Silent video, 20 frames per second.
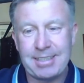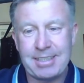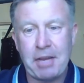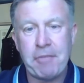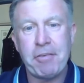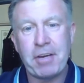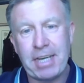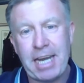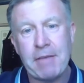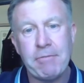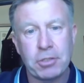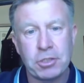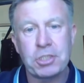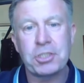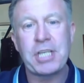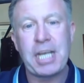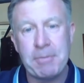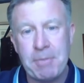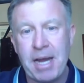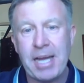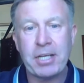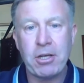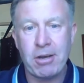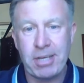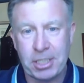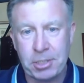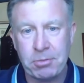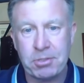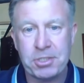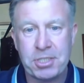Different levels of team. I
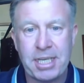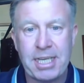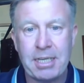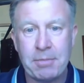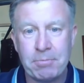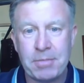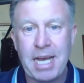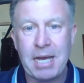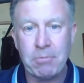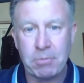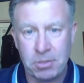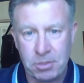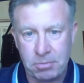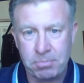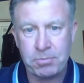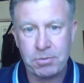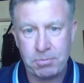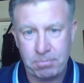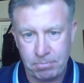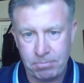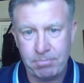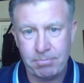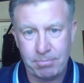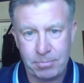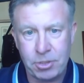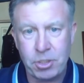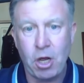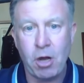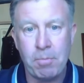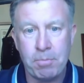got into a team that was
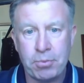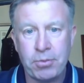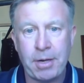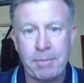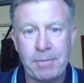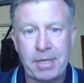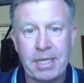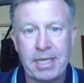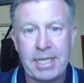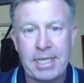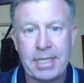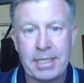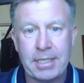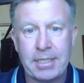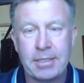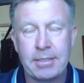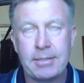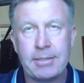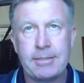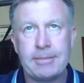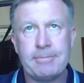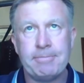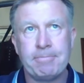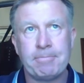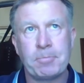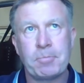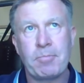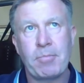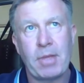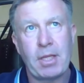top Premier League.
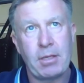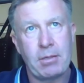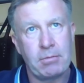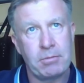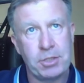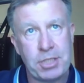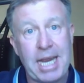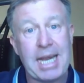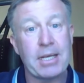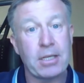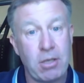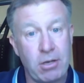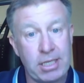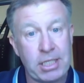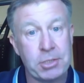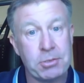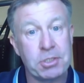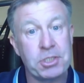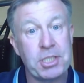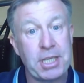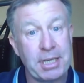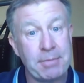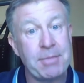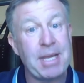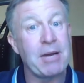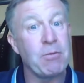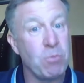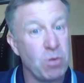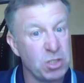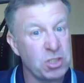Jack got into a team
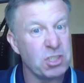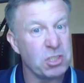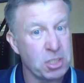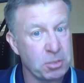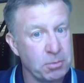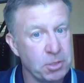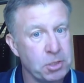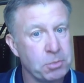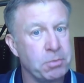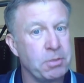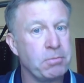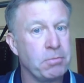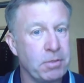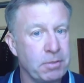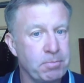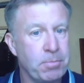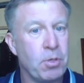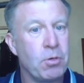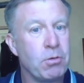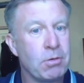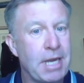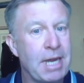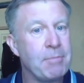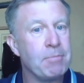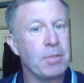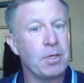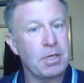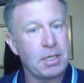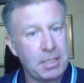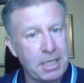that wasn't so much, with Paul
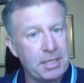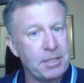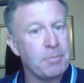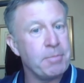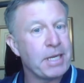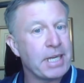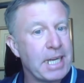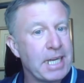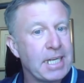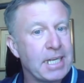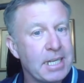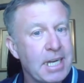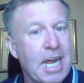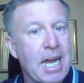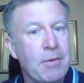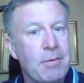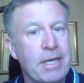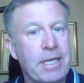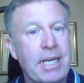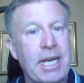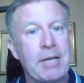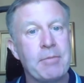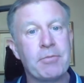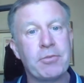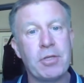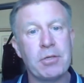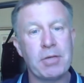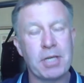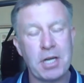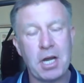Lambert in the beginning and how it came through.